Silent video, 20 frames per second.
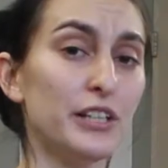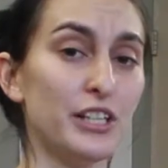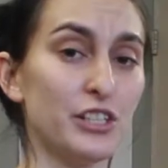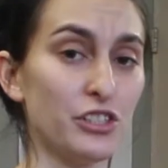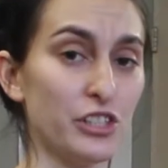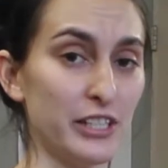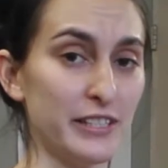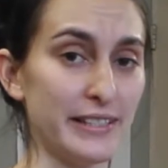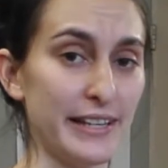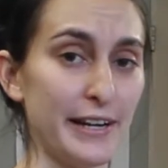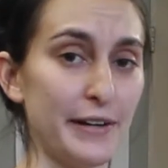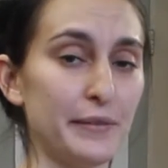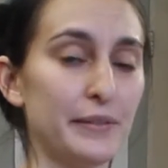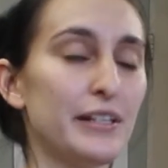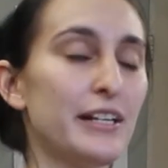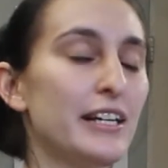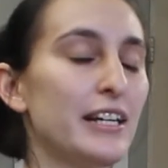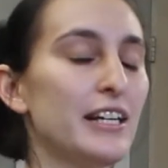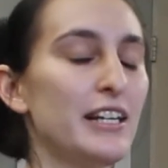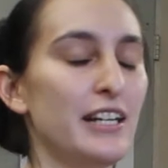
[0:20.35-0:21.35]
they shut down,
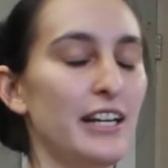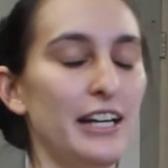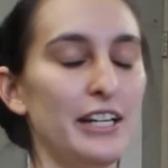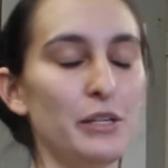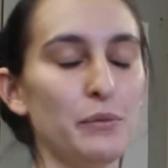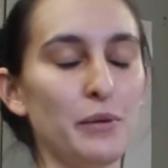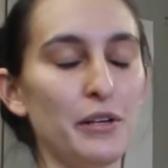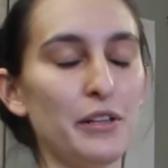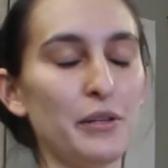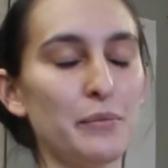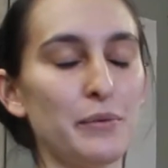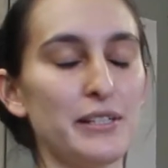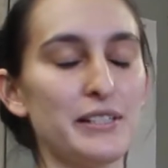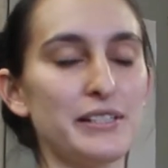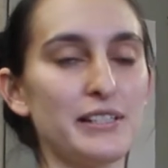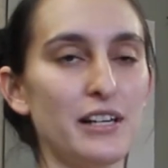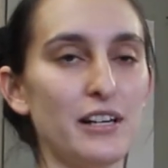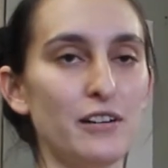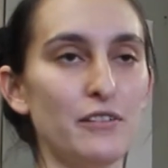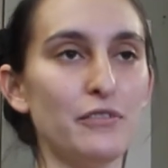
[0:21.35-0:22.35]
and you run the
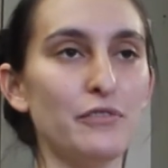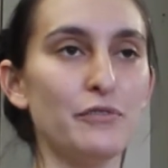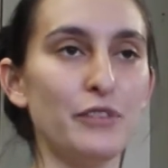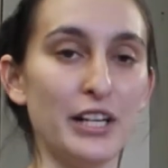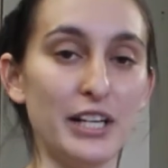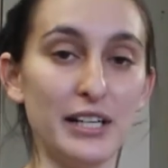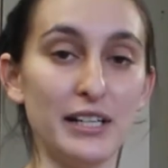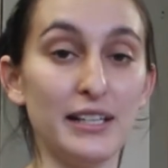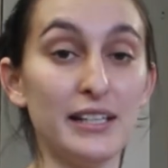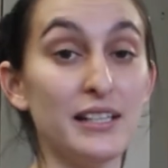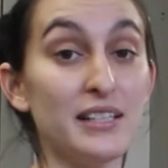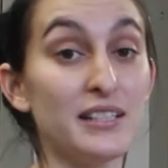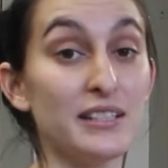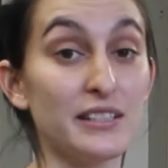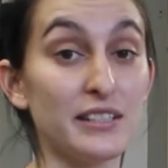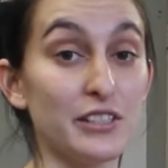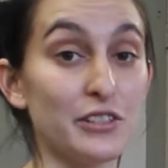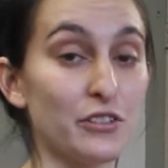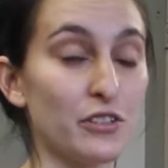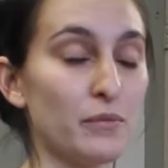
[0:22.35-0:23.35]
risk of fading kitten
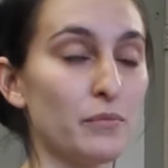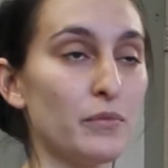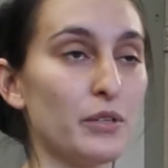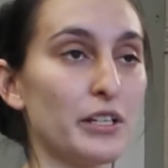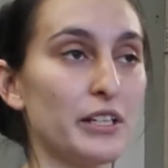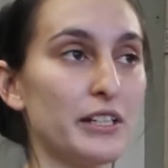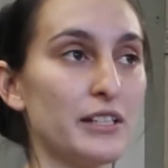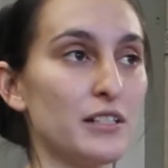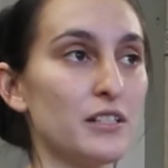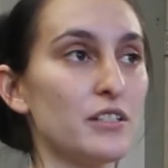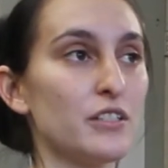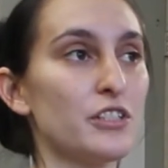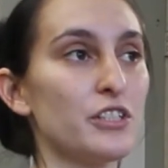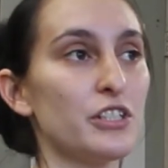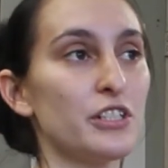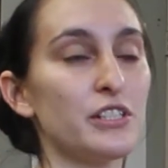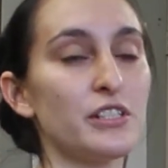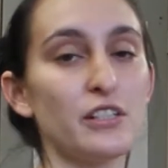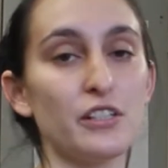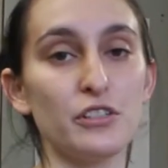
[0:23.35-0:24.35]
syndrome, where kittens
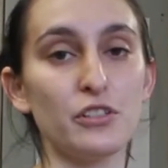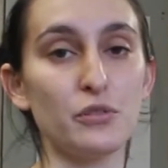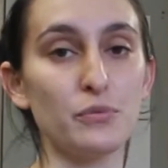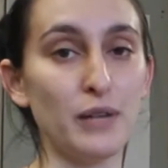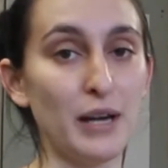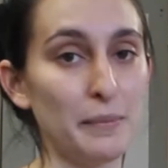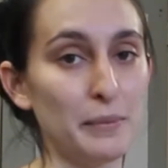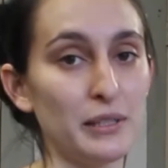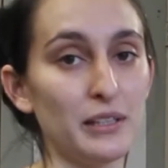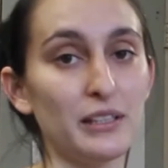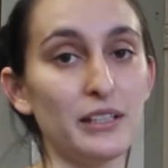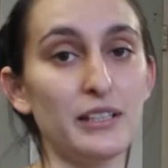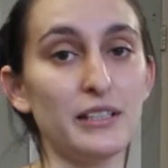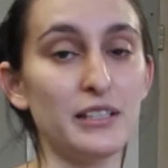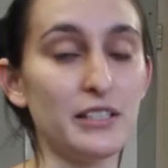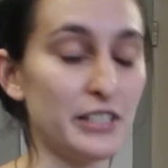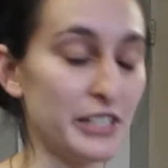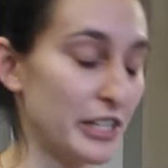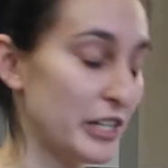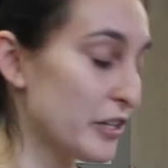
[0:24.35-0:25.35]
just start to rapidly
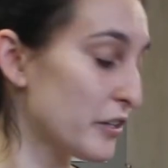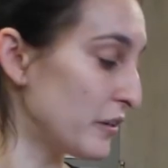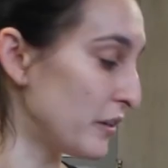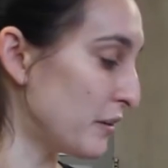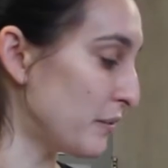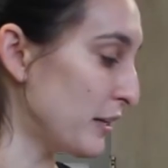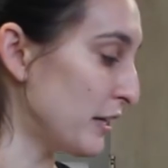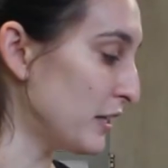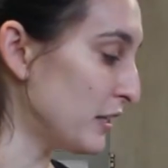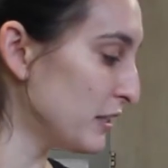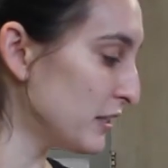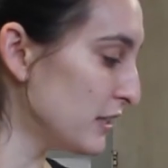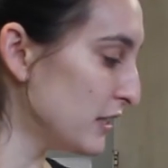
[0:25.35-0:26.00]
deteriorate.